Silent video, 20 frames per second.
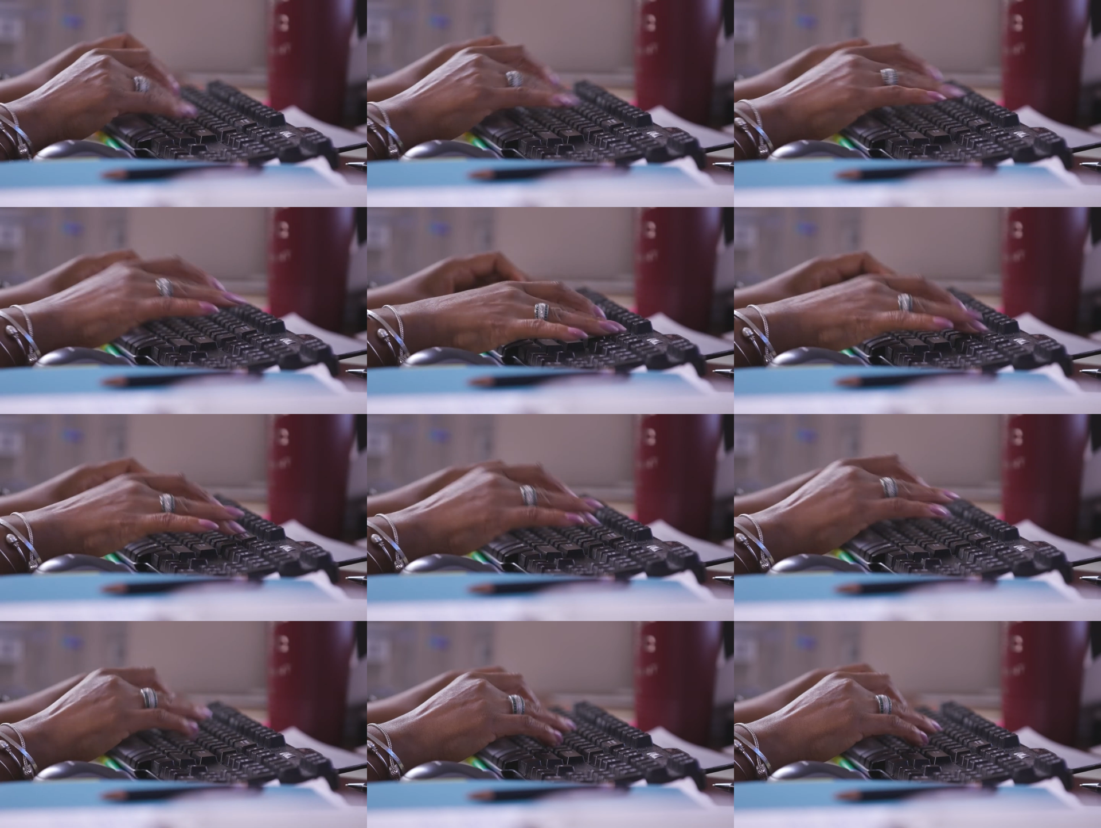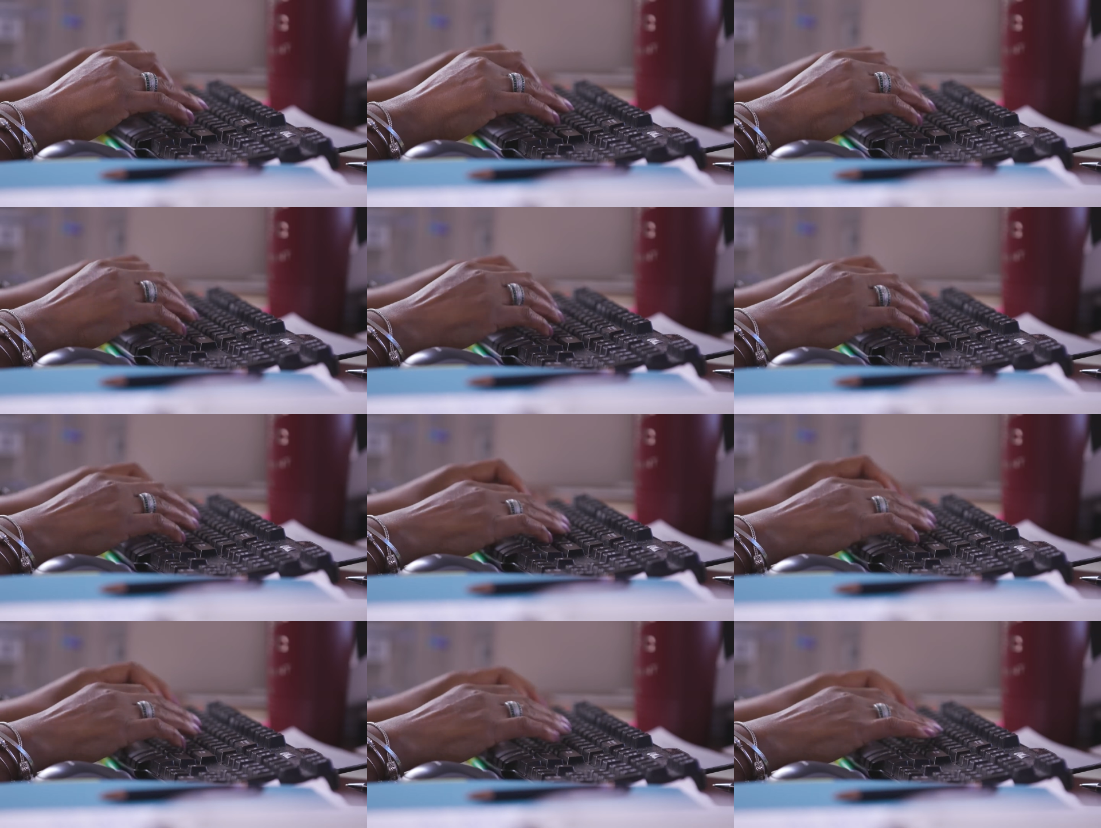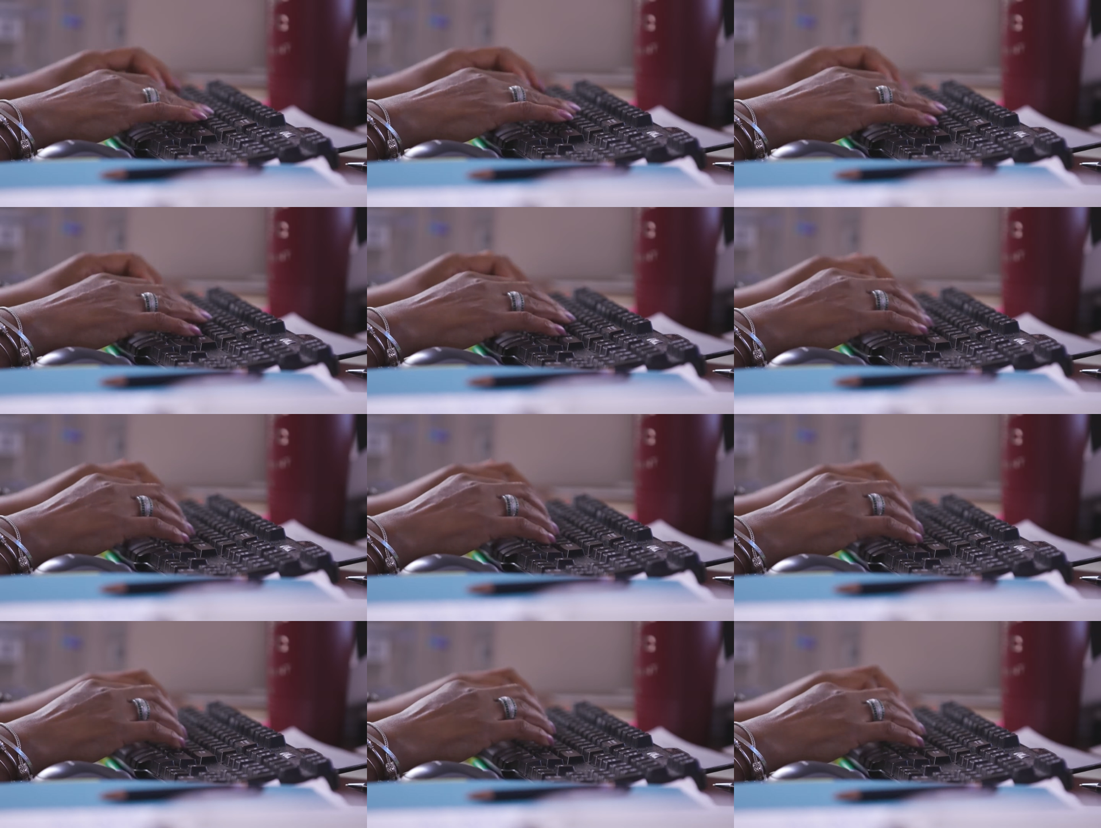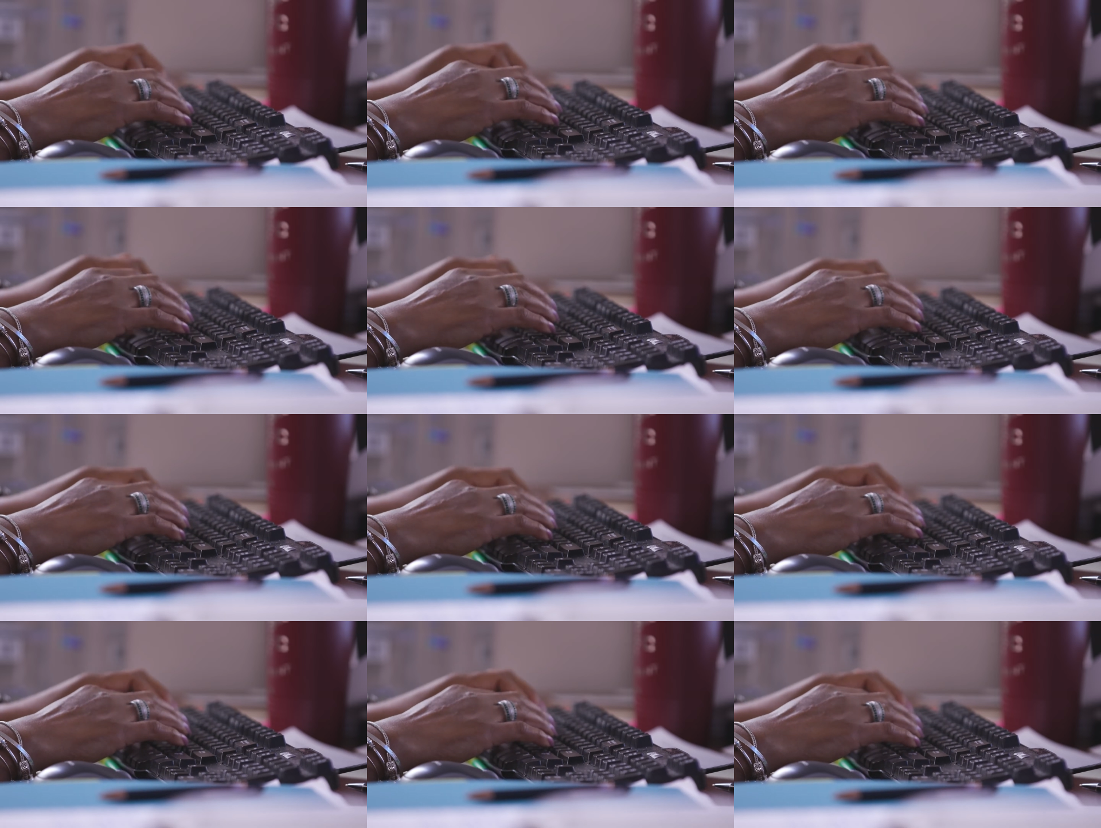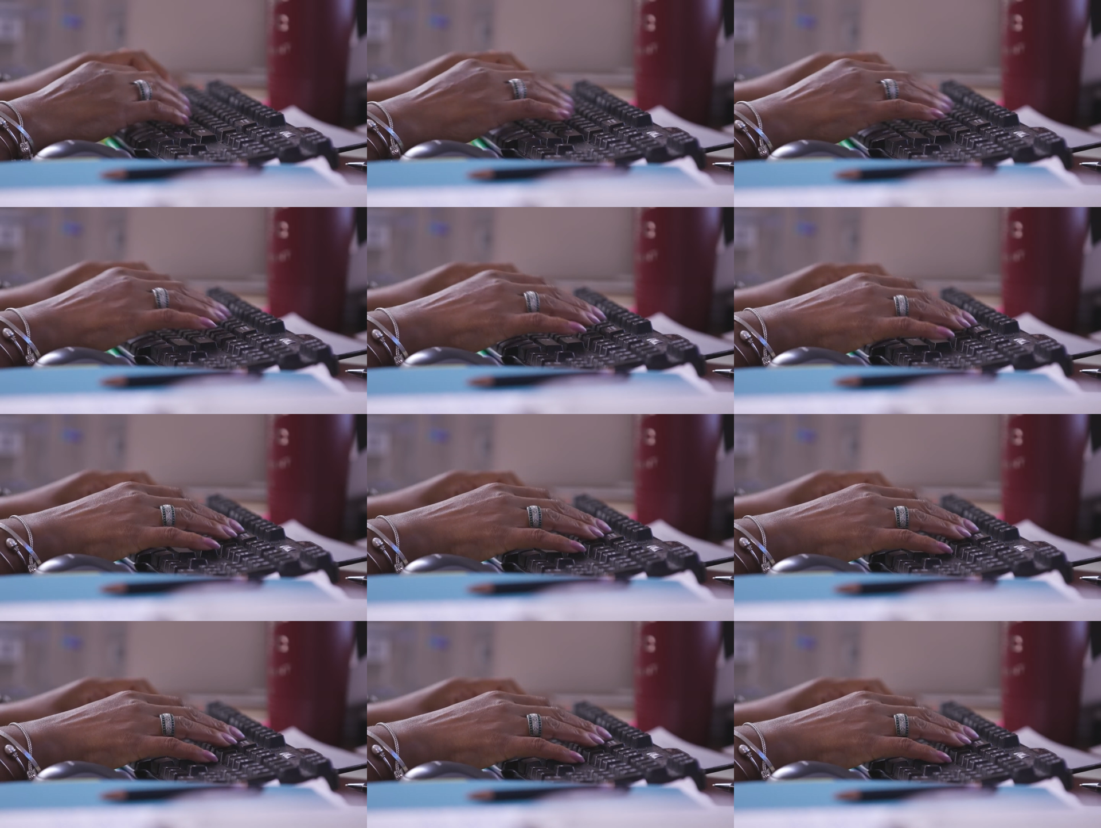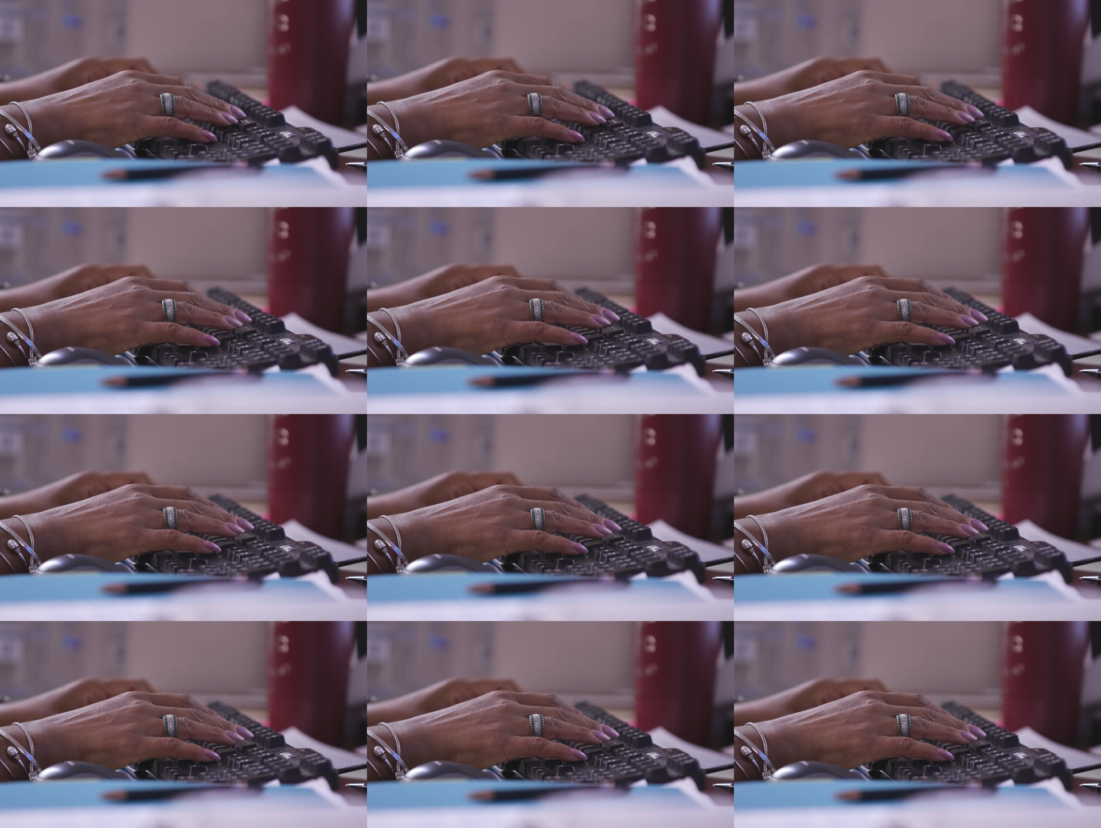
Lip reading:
[unreadable: no face in view]